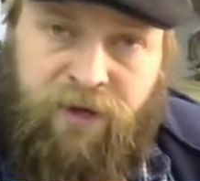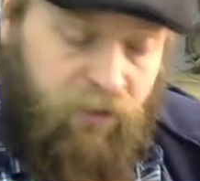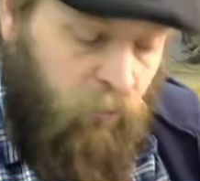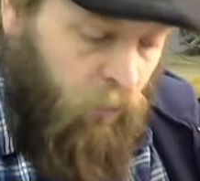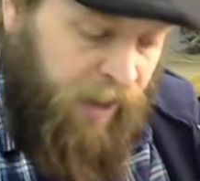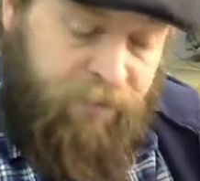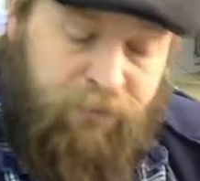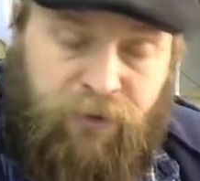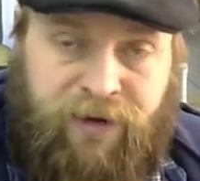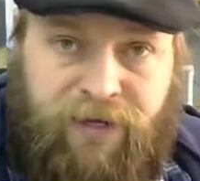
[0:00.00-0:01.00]
What I'm
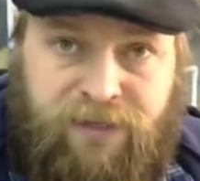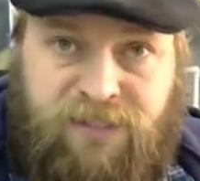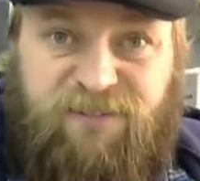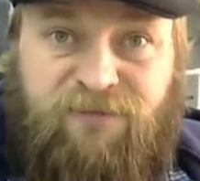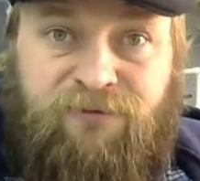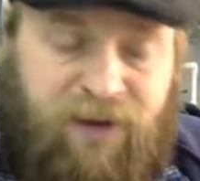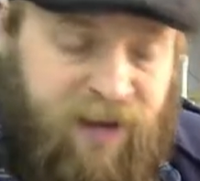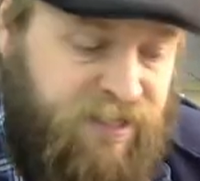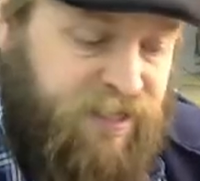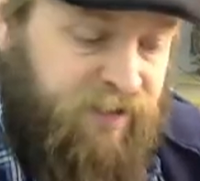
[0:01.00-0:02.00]
doing is
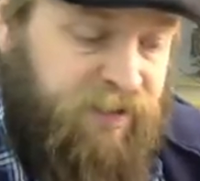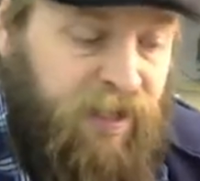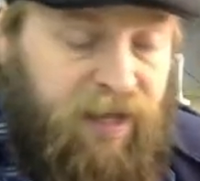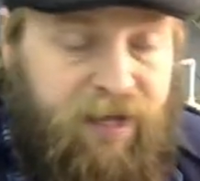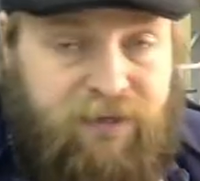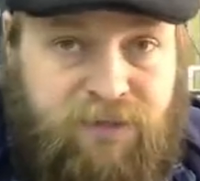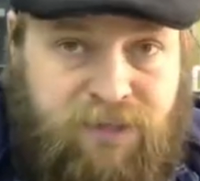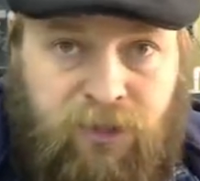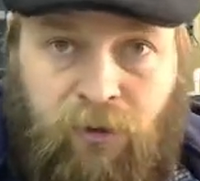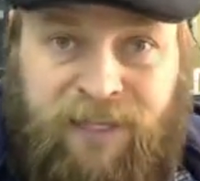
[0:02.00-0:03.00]
finessing the line.
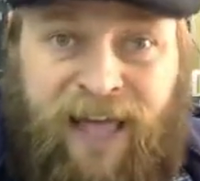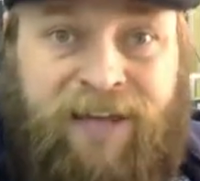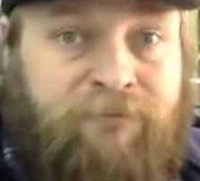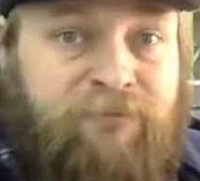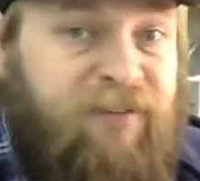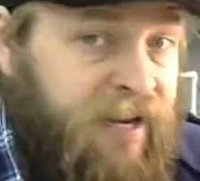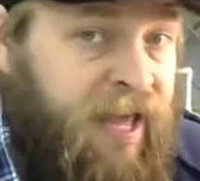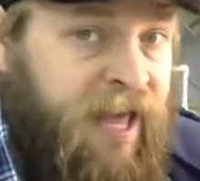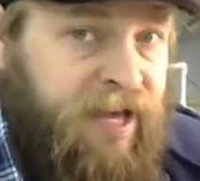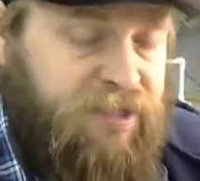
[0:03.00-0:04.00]
So line
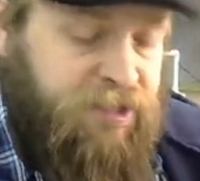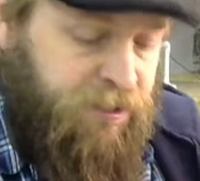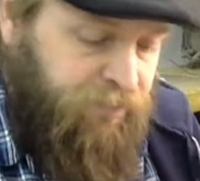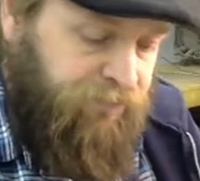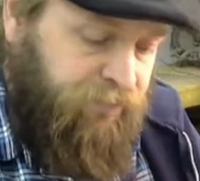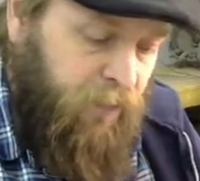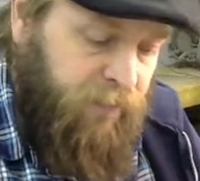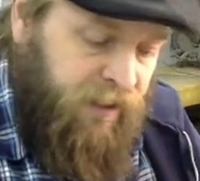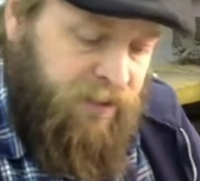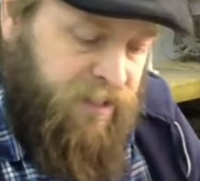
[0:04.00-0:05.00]
finesse
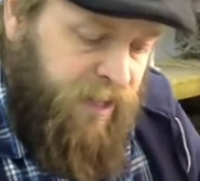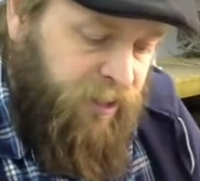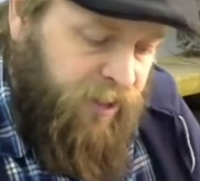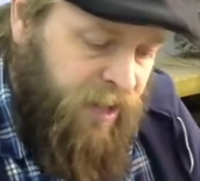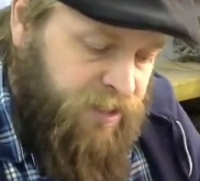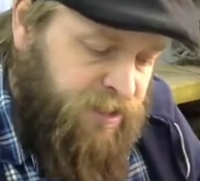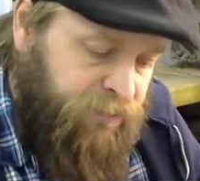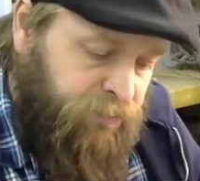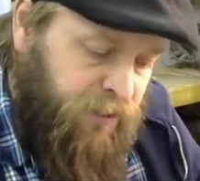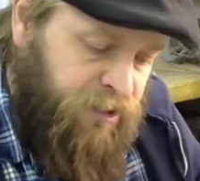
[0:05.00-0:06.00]
means that you're not
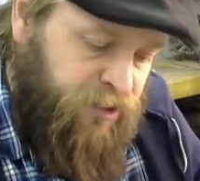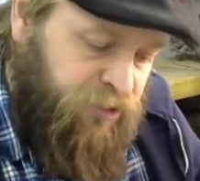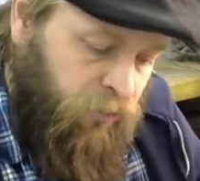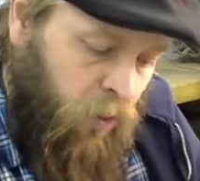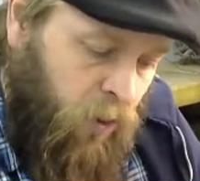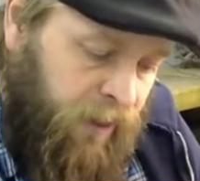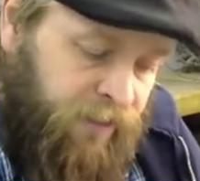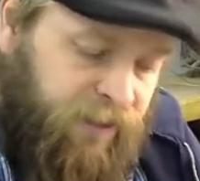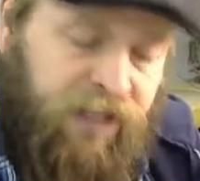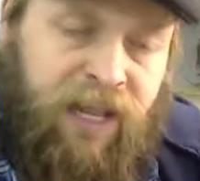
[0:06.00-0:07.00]
simply just drawing
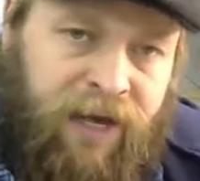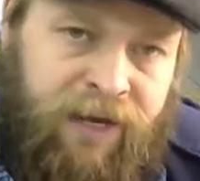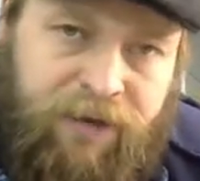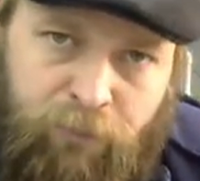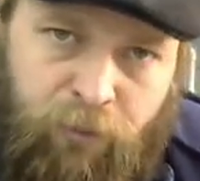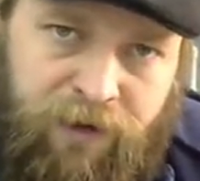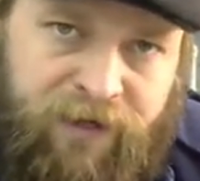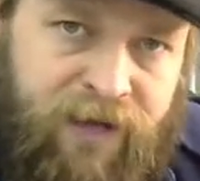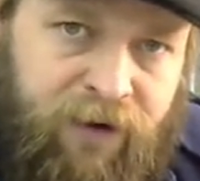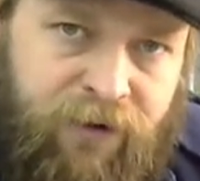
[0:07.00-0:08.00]
the line and putting
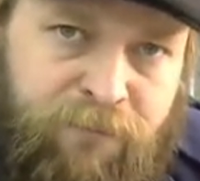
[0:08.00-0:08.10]
it down on